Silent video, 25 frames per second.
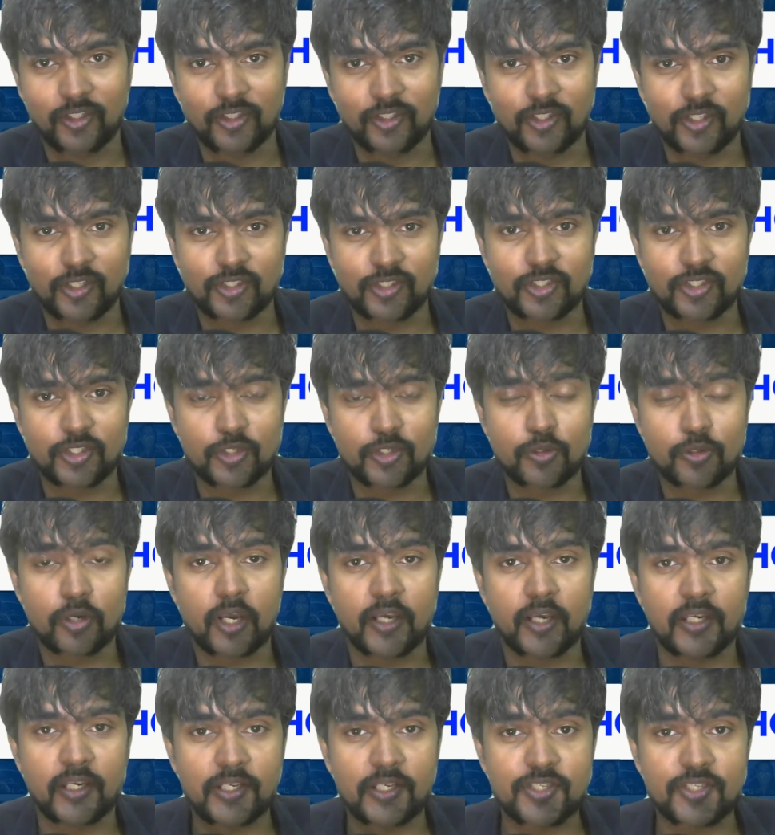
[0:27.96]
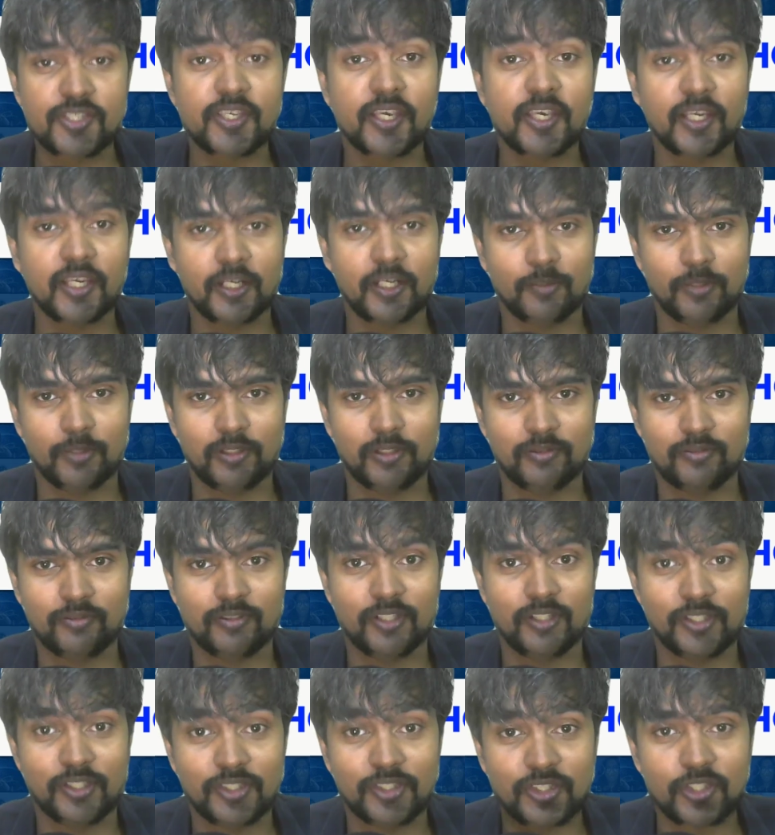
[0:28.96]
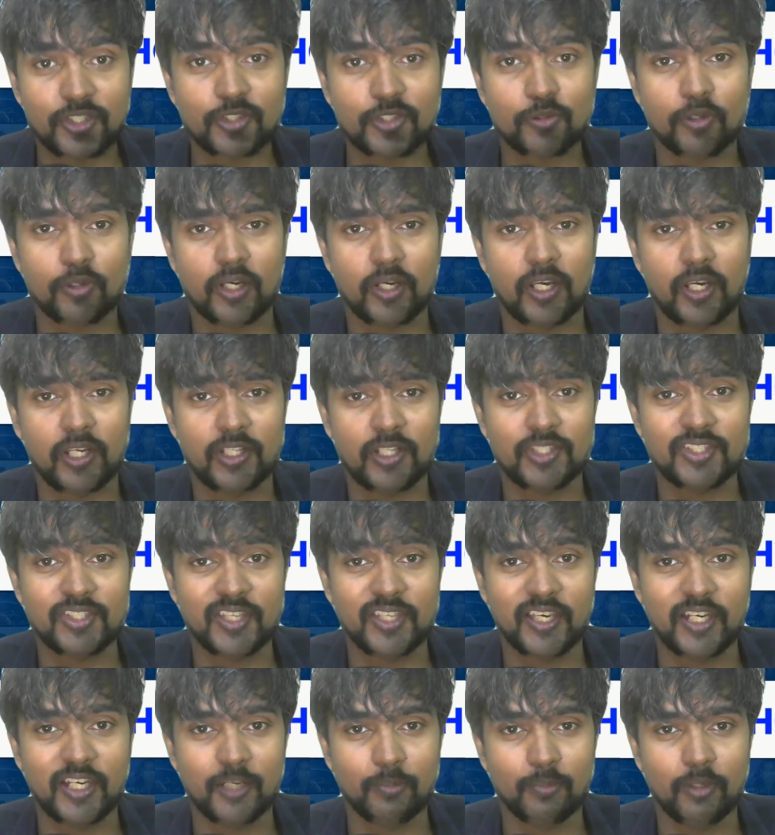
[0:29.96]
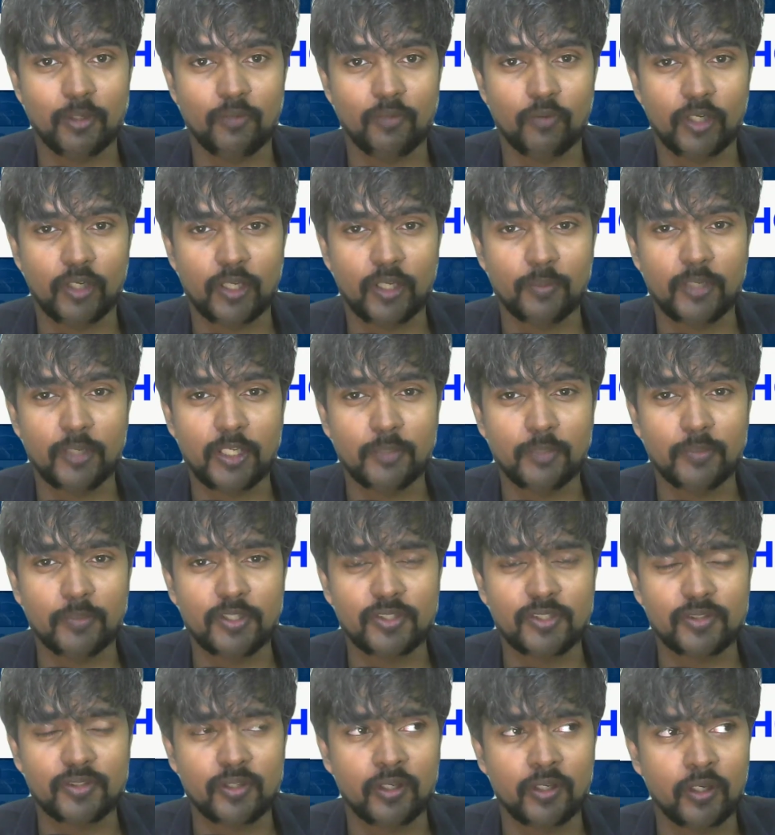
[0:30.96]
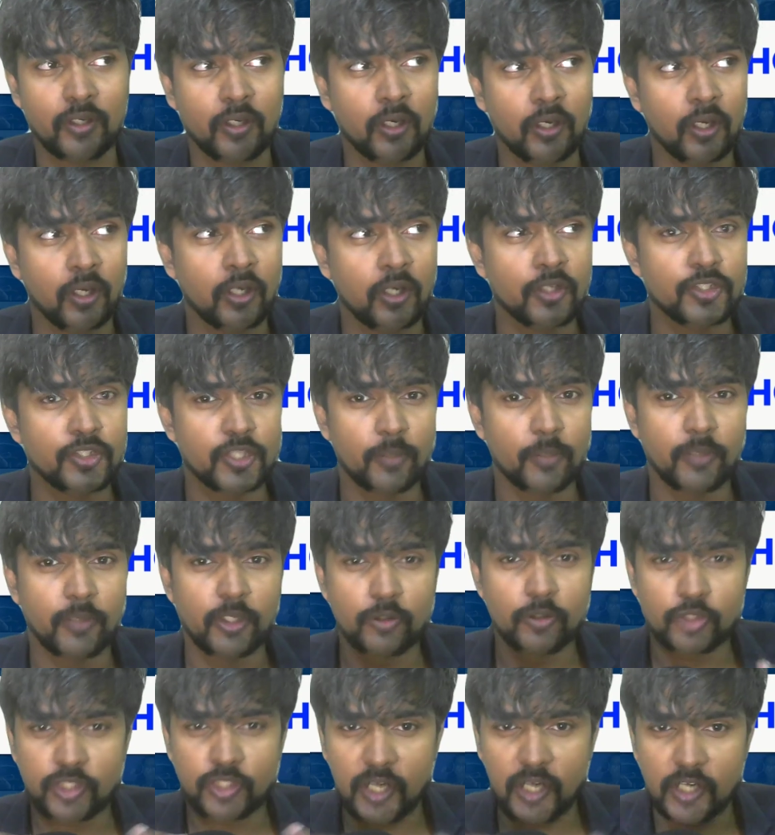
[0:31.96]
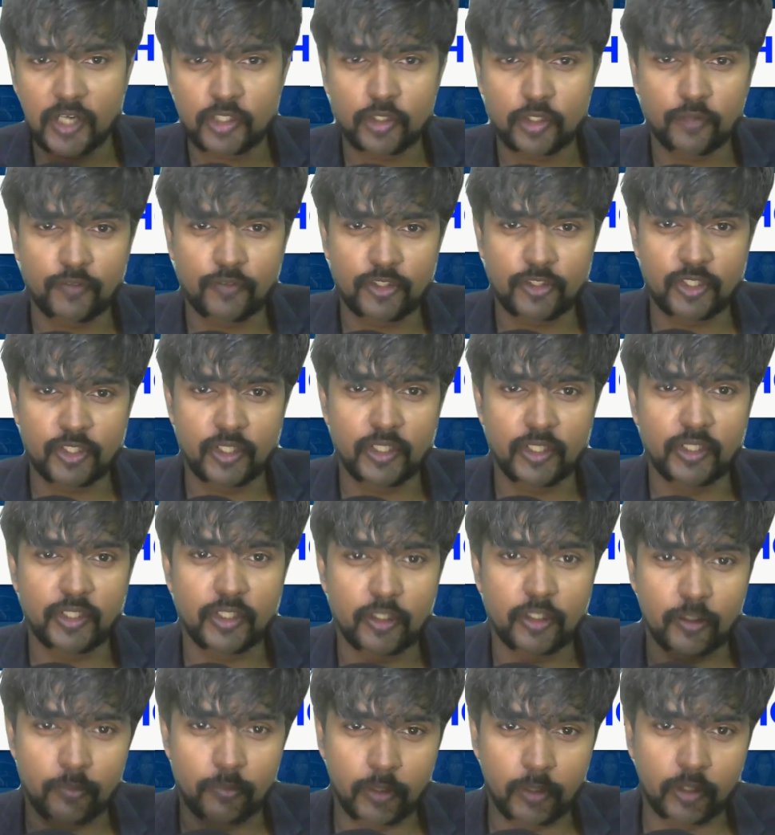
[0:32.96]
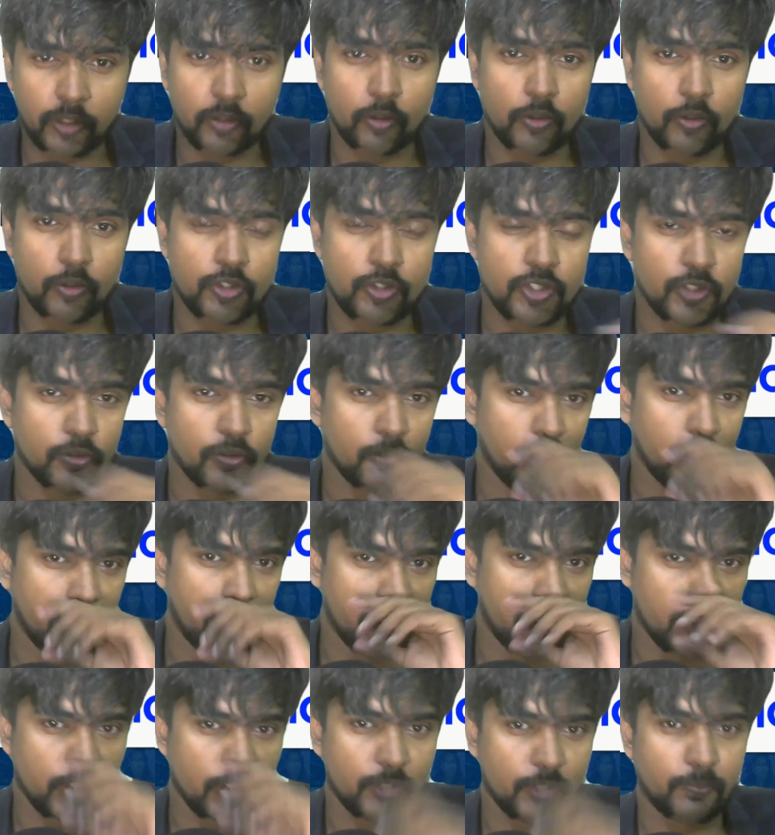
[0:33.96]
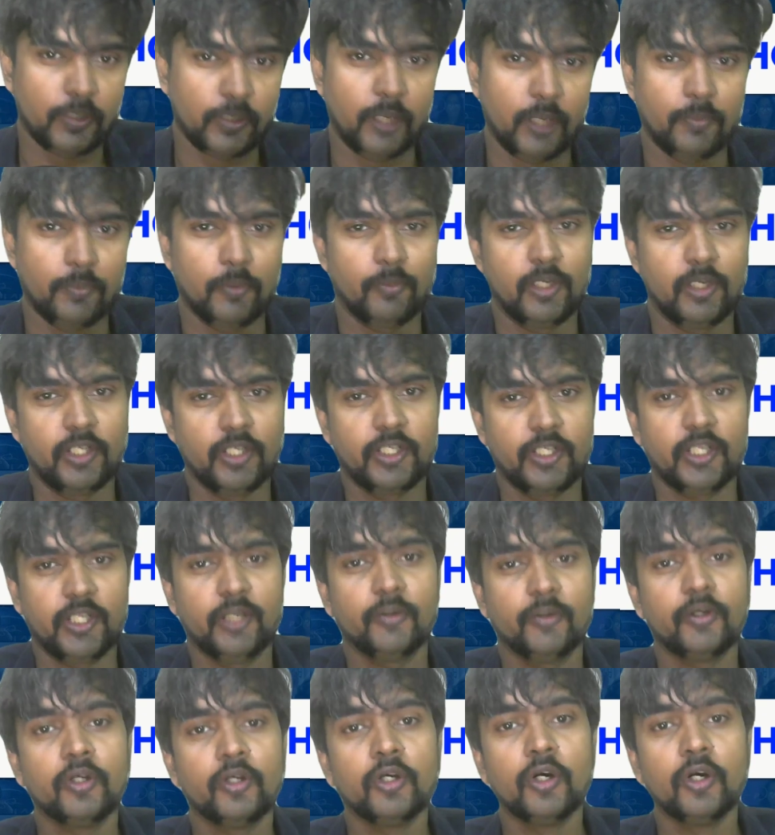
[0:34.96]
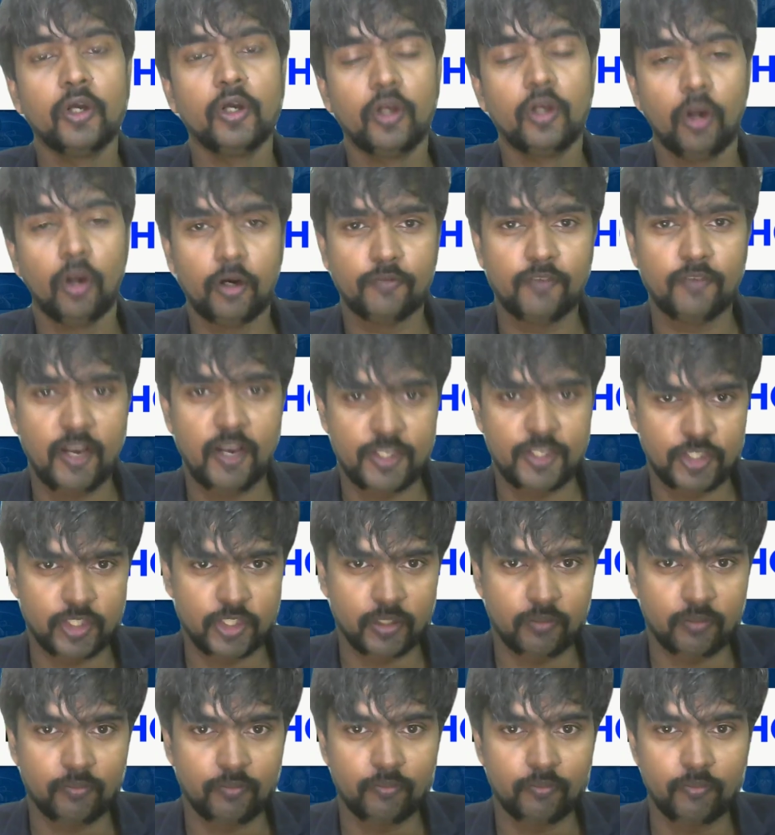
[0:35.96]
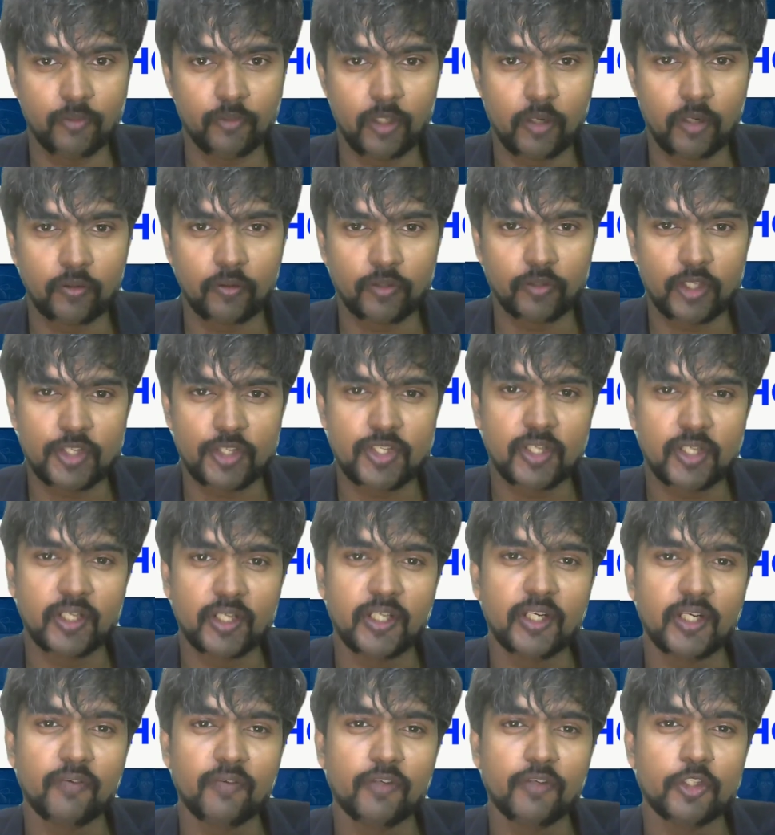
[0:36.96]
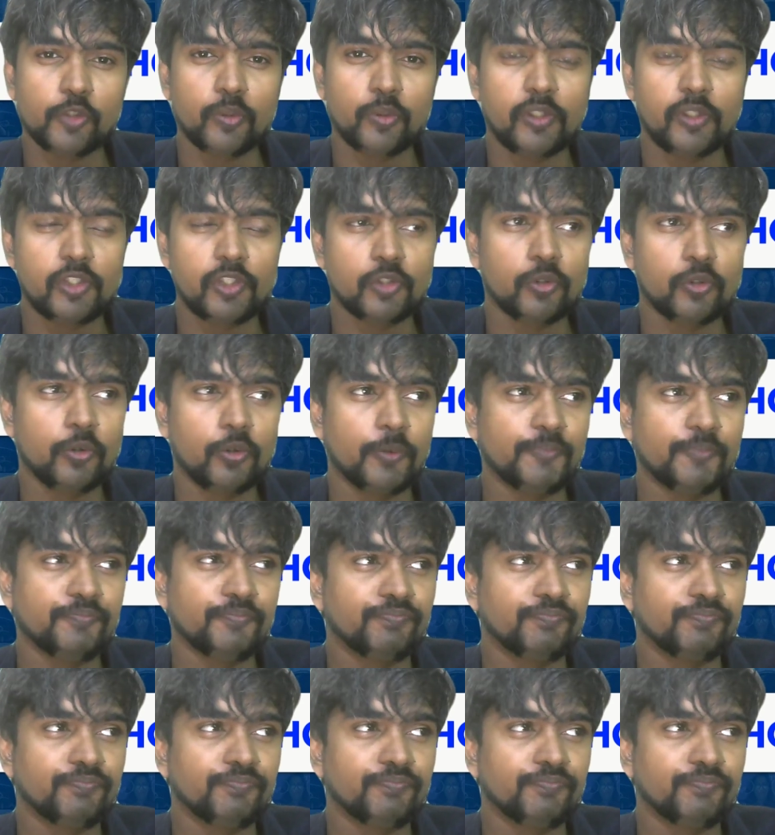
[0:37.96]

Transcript: youngsters who are highly scalable, youngsters who are highly scalable. What I mean is somebody who starts off as an intern but grows into a leadership capability a lot faster. Now, these are individuals who